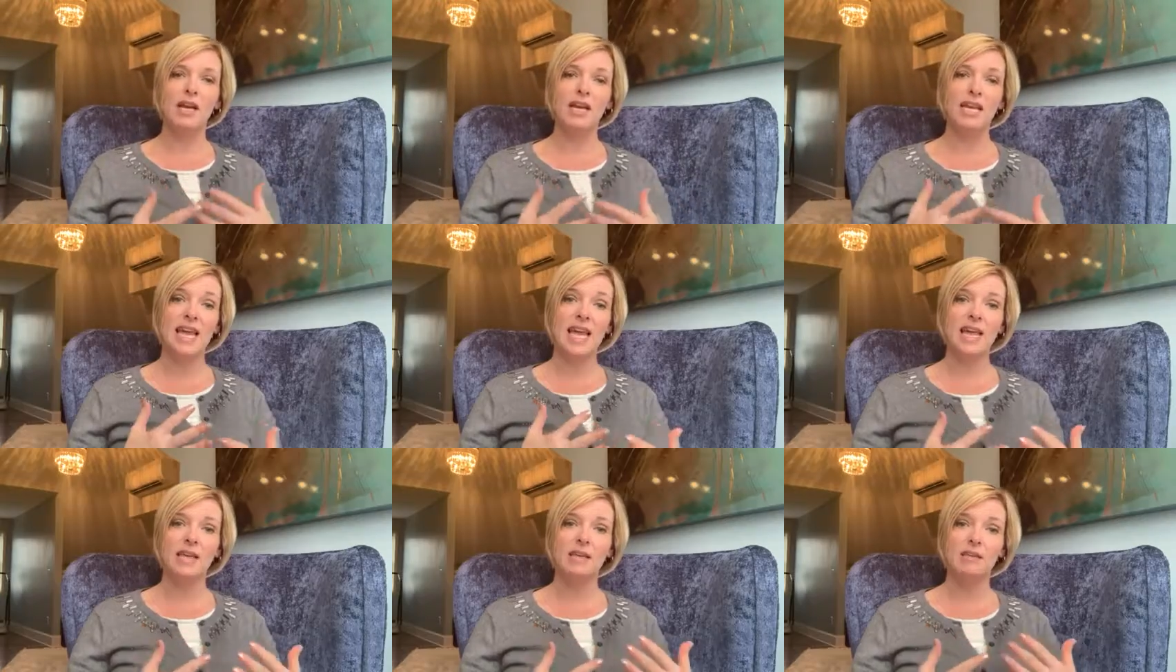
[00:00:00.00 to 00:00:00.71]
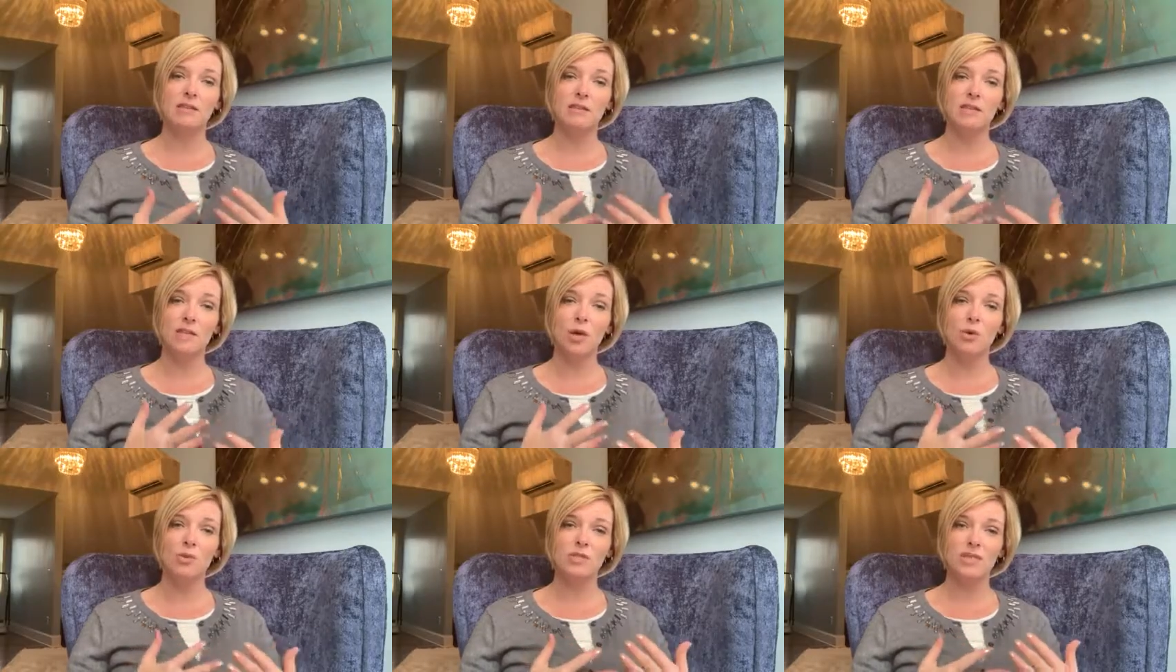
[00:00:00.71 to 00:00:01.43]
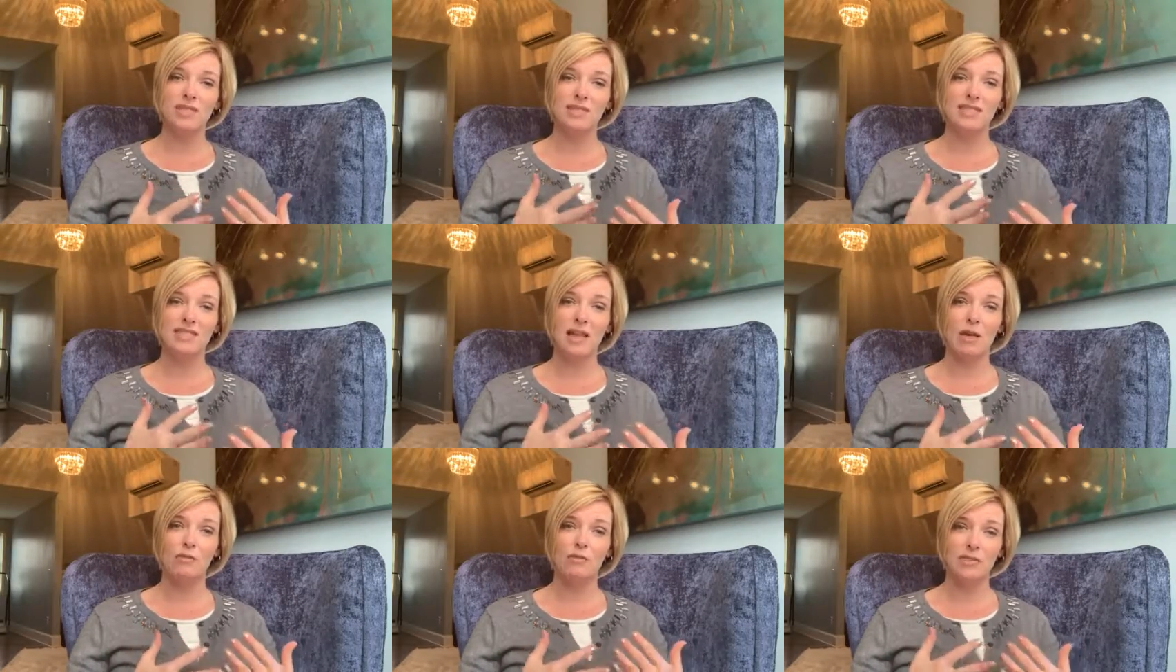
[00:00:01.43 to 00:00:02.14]
again slows
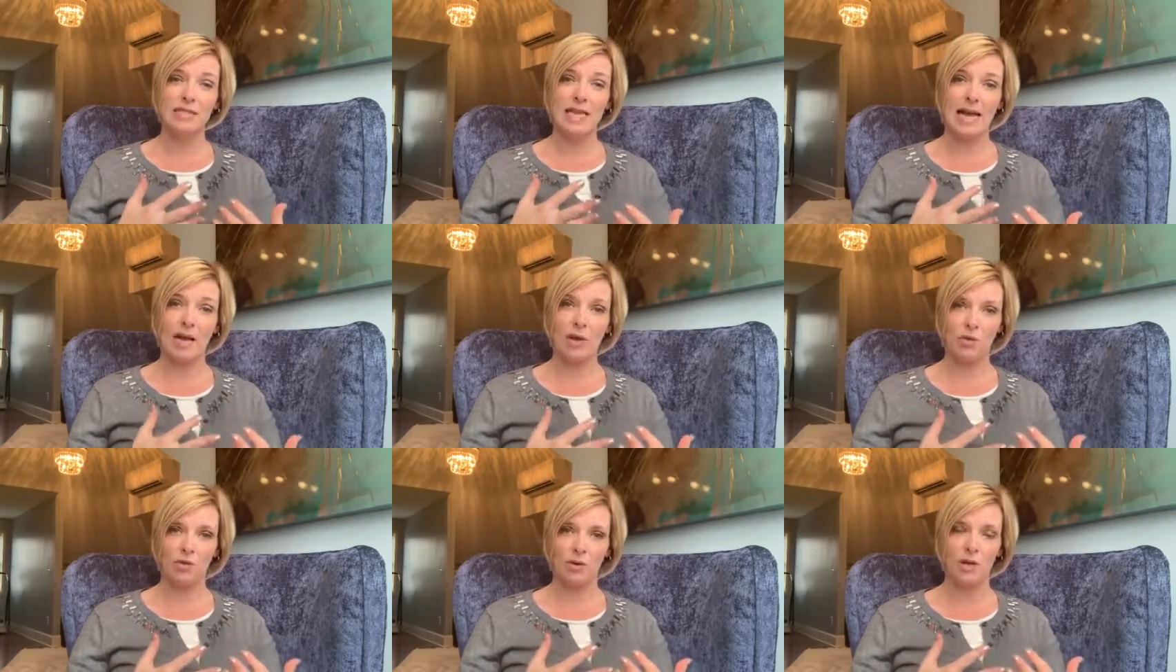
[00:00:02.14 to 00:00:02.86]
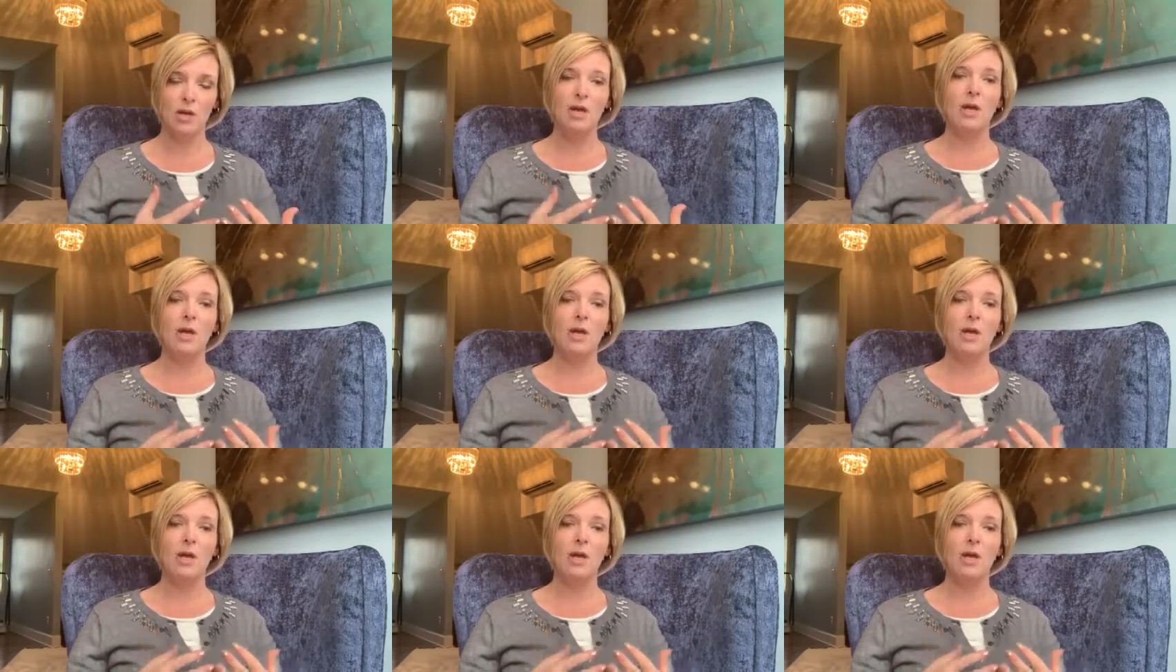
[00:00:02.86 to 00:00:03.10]
itself down.